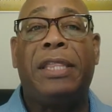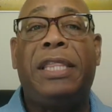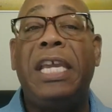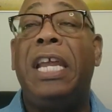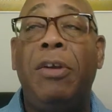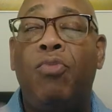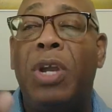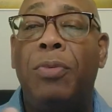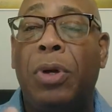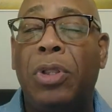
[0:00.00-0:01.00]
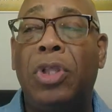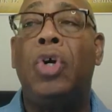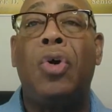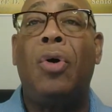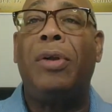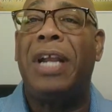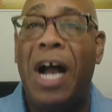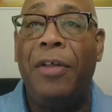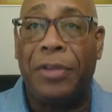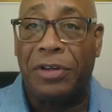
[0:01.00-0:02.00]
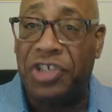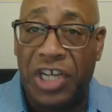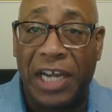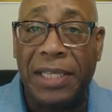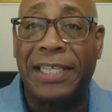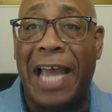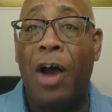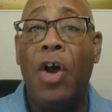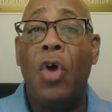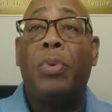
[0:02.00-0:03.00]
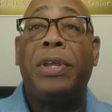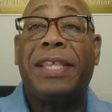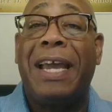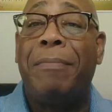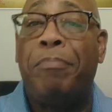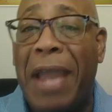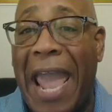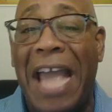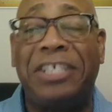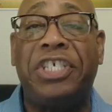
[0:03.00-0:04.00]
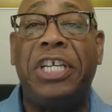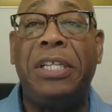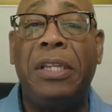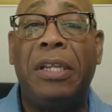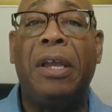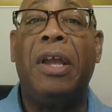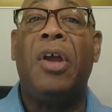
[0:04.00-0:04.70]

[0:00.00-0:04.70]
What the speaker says: then we will look on others, check this out, with compassion